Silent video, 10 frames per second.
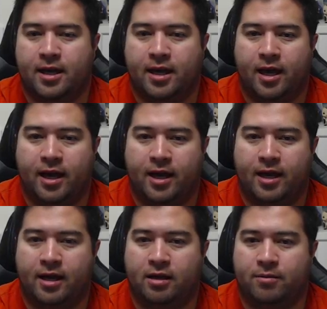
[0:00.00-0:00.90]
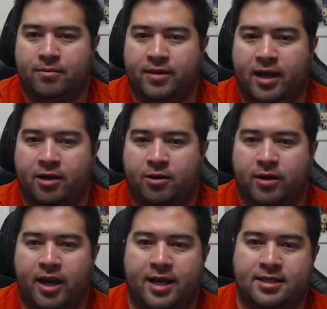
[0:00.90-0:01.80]
That
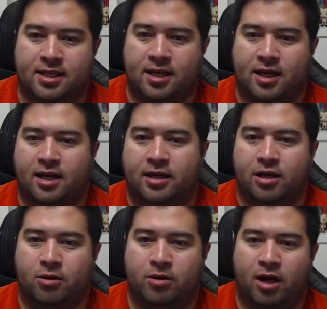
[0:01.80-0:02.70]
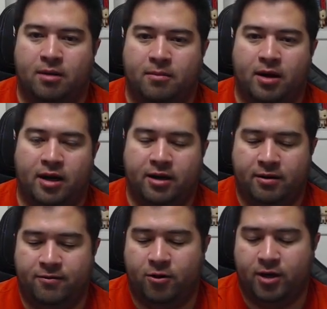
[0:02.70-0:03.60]
creates a go.mod
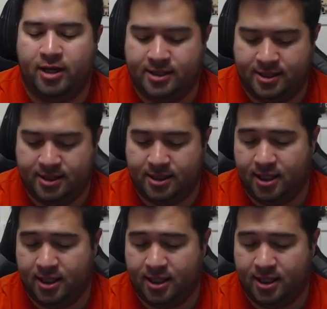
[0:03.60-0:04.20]
for us.